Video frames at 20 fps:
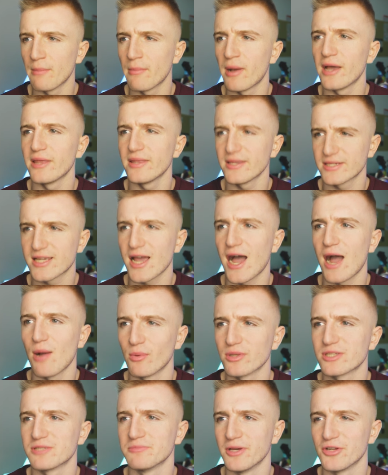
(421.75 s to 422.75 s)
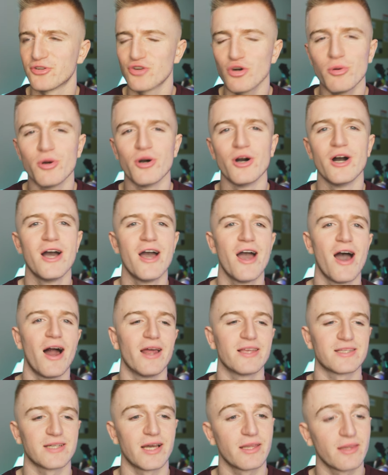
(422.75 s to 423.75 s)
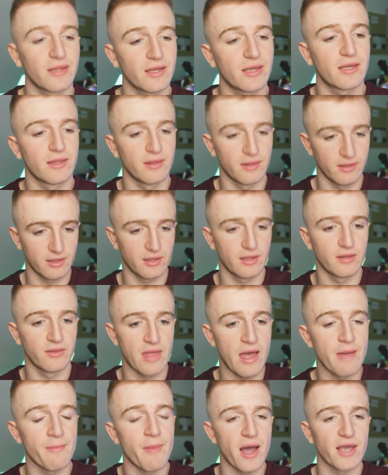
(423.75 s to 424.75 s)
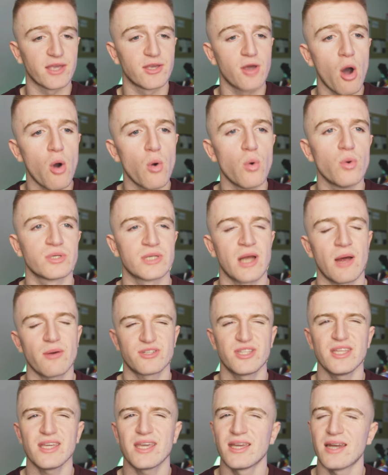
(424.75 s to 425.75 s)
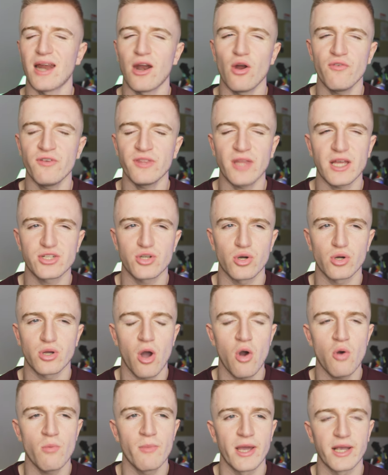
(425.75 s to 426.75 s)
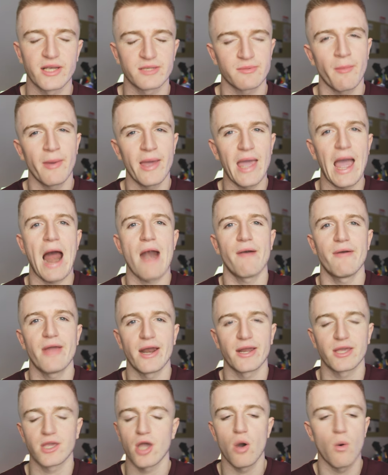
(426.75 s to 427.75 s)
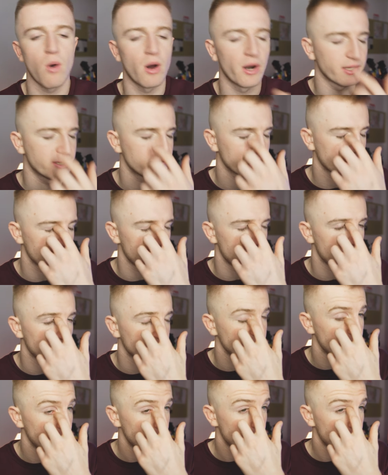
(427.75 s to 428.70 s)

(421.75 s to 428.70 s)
I'm like, this guy wants a bit of trouble. And he's like, they're my coats. And I was thinking, I don't think that's your coat, mate, because my mate Harry had a coat on. He took it off.